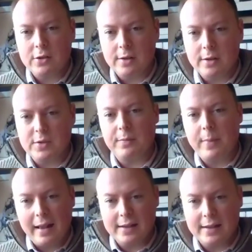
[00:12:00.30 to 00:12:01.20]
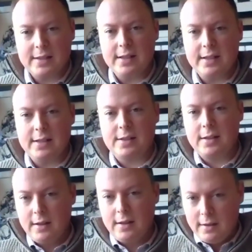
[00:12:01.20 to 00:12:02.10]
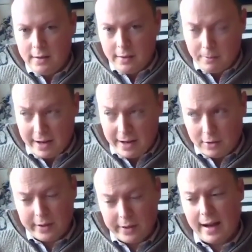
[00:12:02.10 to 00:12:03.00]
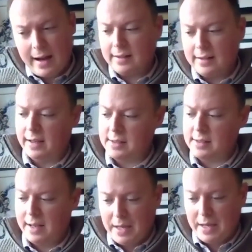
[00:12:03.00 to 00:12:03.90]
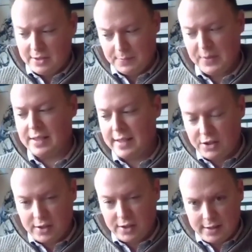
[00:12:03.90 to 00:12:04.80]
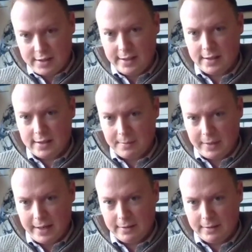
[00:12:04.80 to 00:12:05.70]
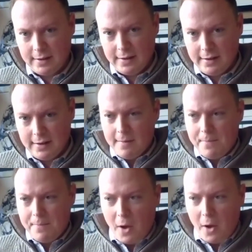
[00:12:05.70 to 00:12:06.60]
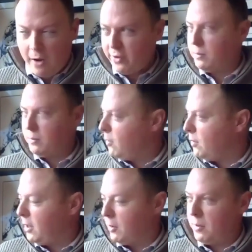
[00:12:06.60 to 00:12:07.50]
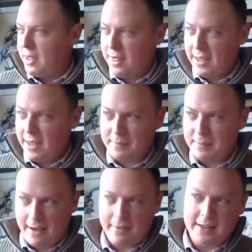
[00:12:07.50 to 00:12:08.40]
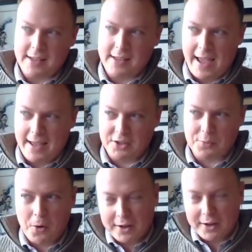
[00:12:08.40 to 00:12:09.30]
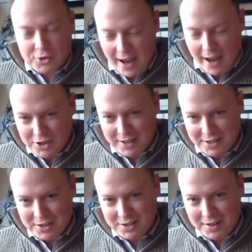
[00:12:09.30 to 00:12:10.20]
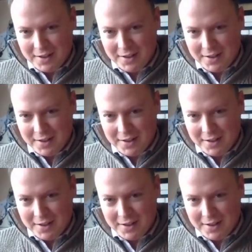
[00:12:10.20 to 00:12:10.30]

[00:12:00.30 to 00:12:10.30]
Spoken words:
in terms of policies, the regulatory context, and maybe some concessions that need to get made. Often, we think about this as more extractionist,